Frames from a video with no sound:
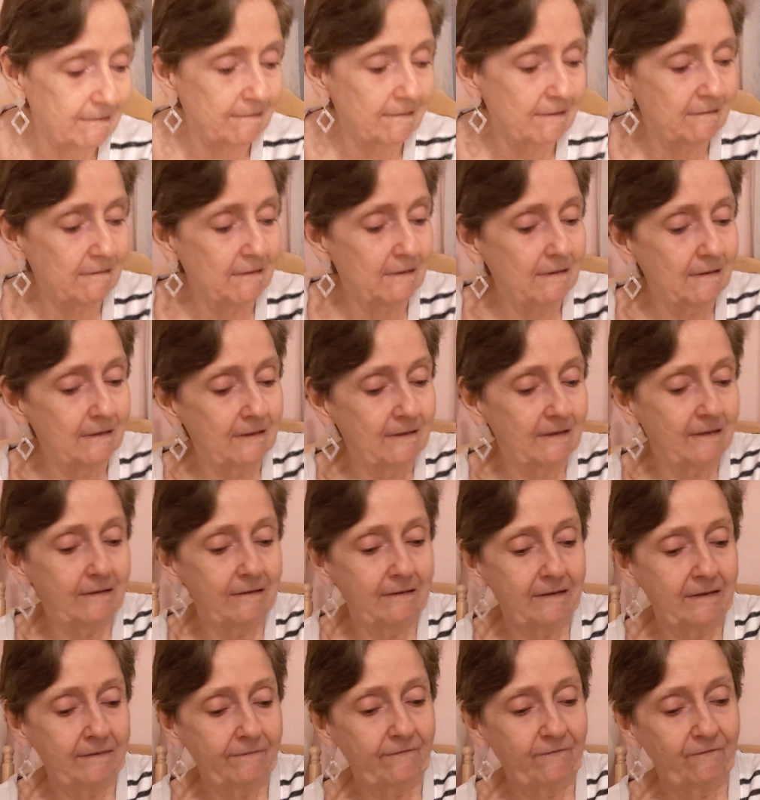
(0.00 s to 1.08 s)

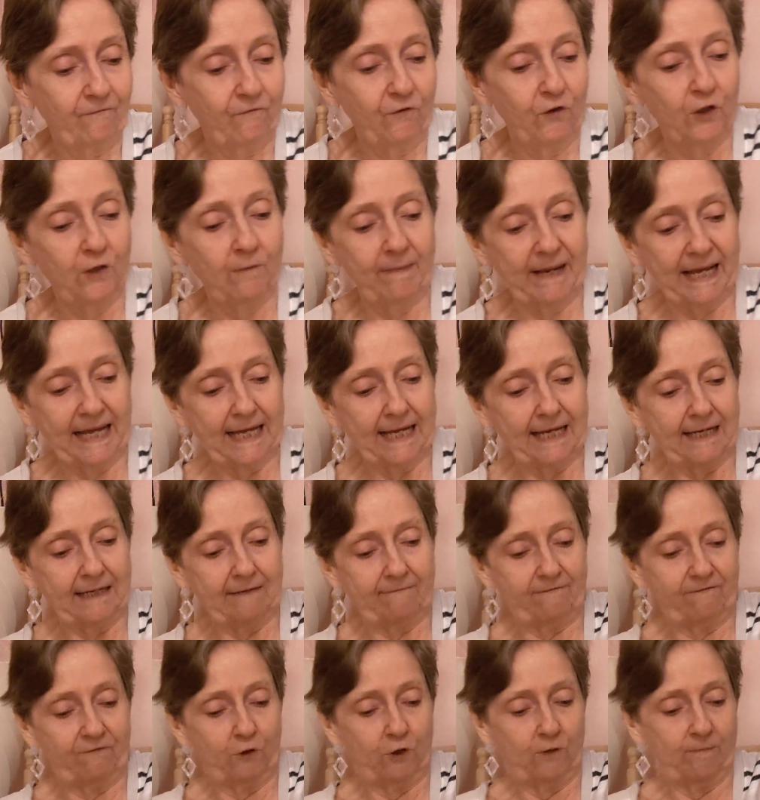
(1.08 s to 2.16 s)
Uh, full bag,
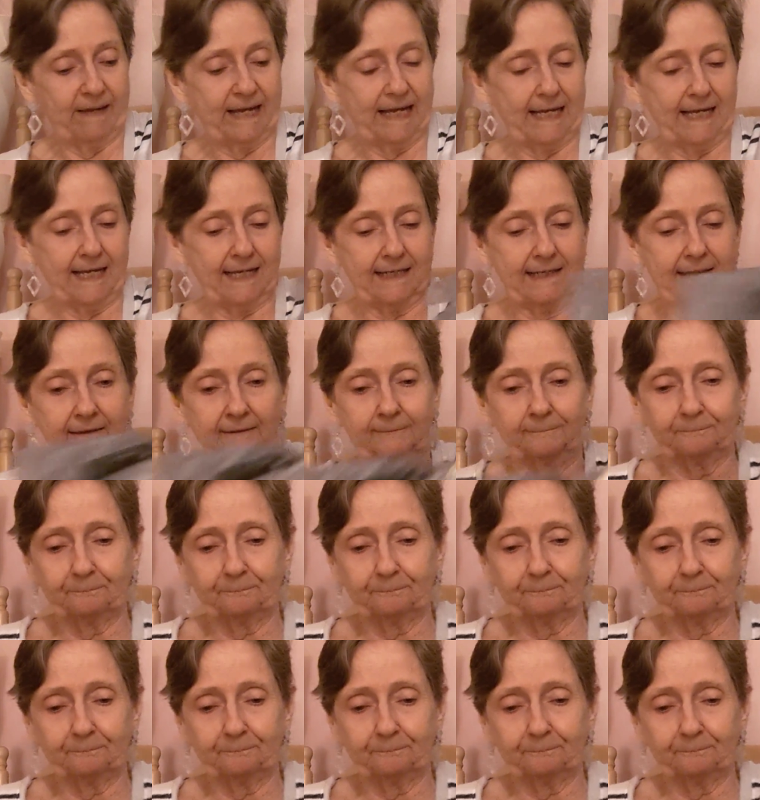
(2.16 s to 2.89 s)
full bag.